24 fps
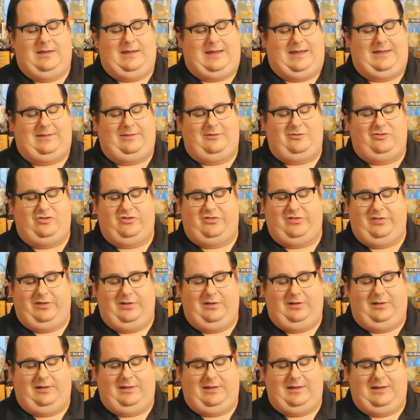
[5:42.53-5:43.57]
And they're just
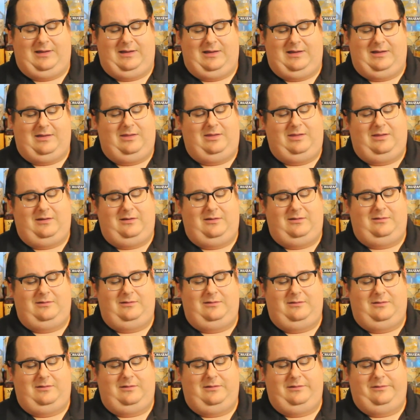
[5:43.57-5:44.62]
little,
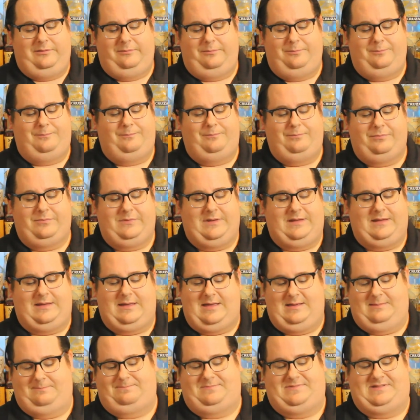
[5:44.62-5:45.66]
they're
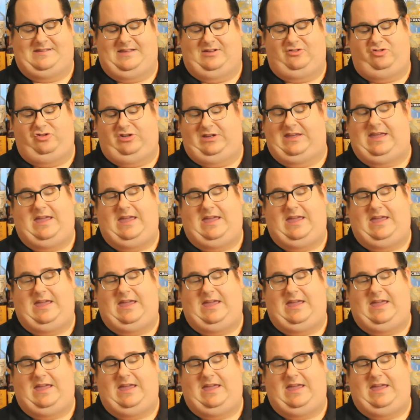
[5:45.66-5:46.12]
essentially